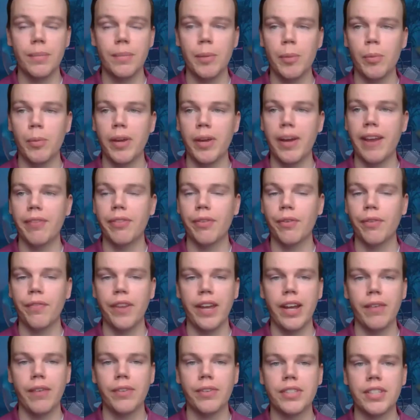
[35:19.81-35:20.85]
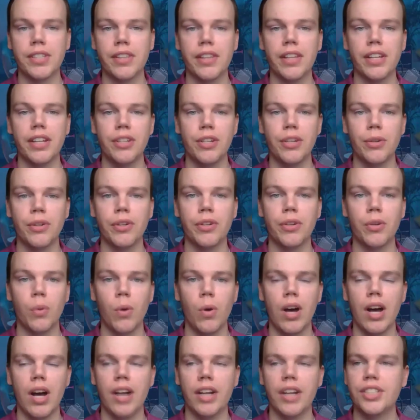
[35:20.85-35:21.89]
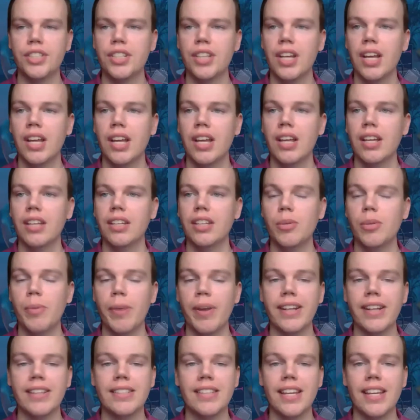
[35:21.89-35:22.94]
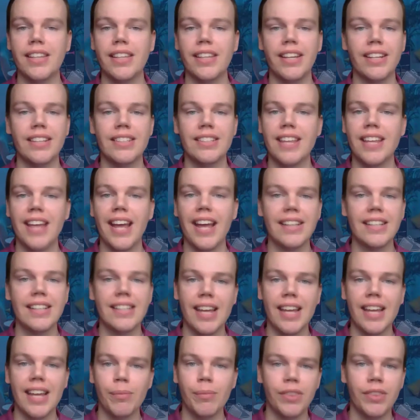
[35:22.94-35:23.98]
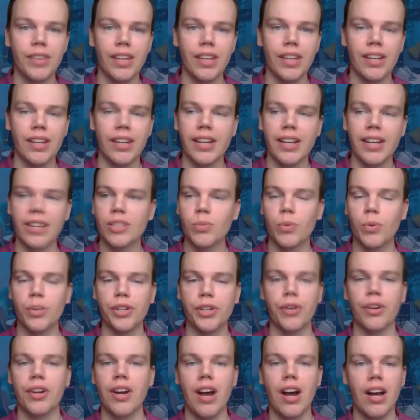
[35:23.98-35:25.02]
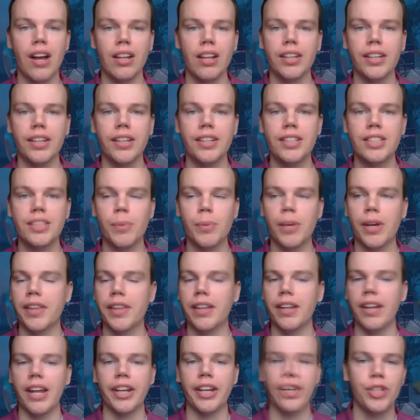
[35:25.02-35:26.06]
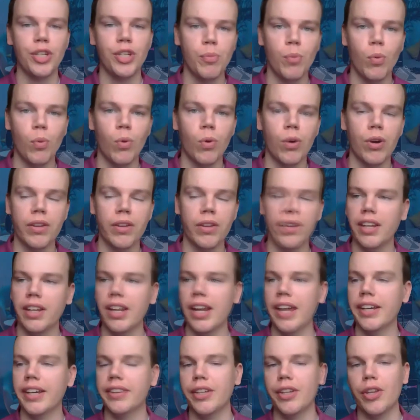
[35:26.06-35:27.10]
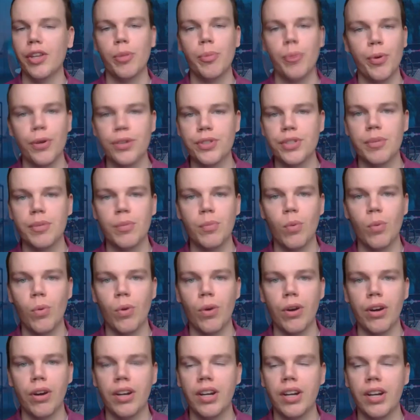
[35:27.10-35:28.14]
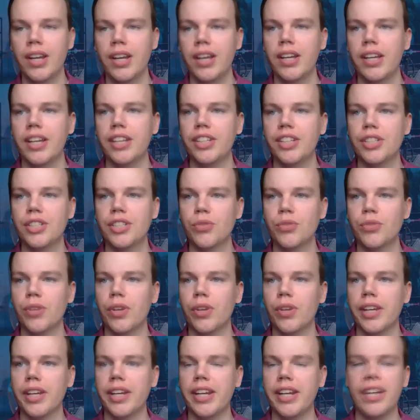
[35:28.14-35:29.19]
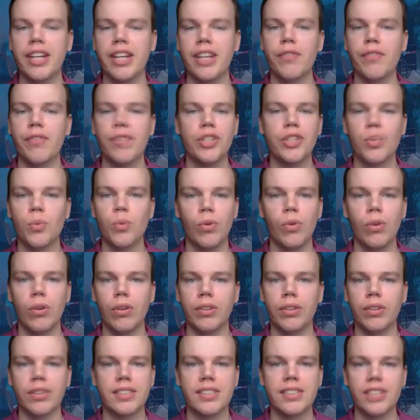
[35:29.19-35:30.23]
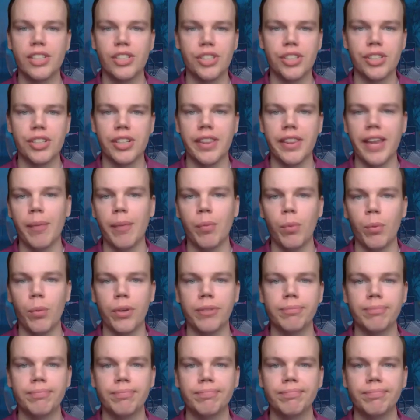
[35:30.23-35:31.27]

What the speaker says: People have their favorites that they tune in to watch. You might say the exact same thing as one of your colleagues, but they like you more, they like the other person more. It's just really an individual decision at that point.